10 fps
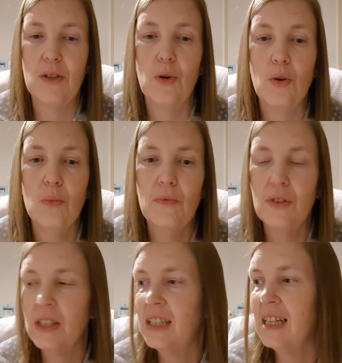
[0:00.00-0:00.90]

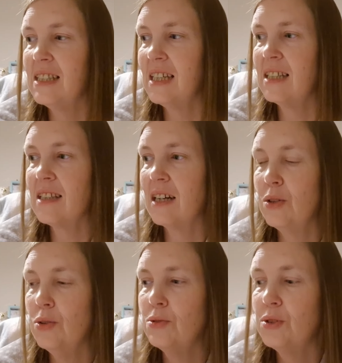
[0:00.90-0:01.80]
hopefully that takes a
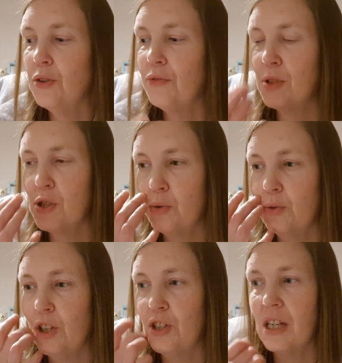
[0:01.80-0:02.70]
load off my
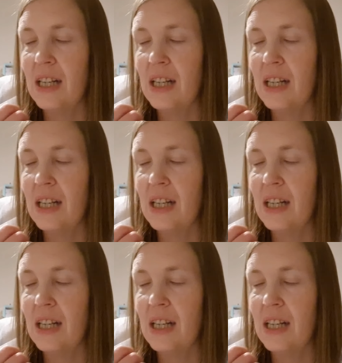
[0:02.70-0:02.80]
shoulders